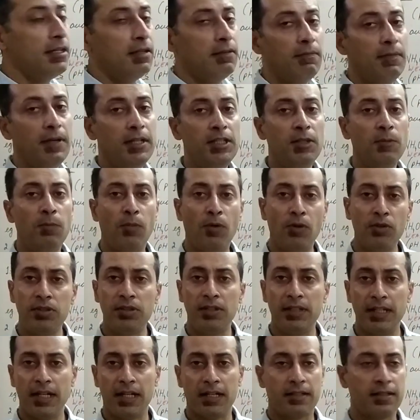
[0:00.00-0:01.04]
When they both
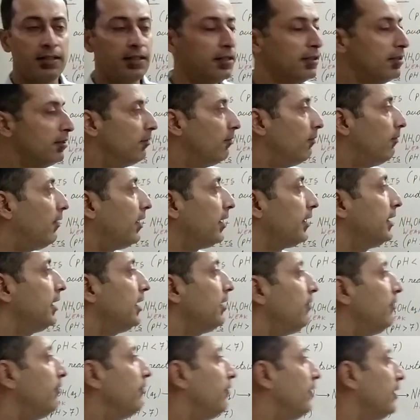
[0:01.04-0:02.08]
react, what
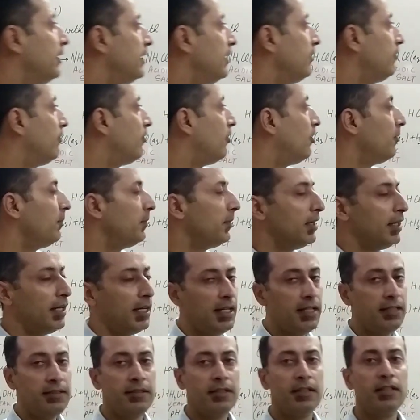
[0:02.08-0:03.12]
they form
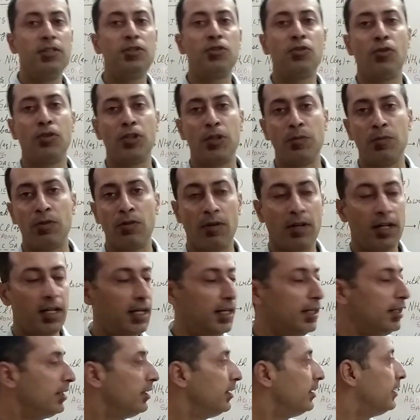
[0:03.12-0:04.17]
is sodium
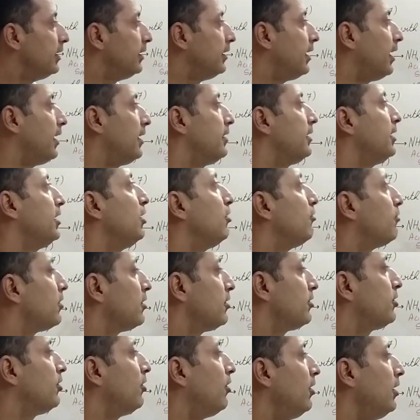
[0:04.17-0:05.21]
chloride, that is a
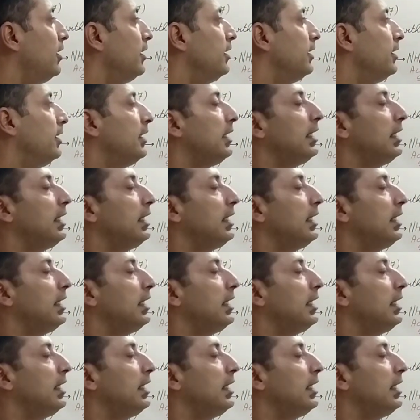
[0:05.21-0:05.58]
neutral salt,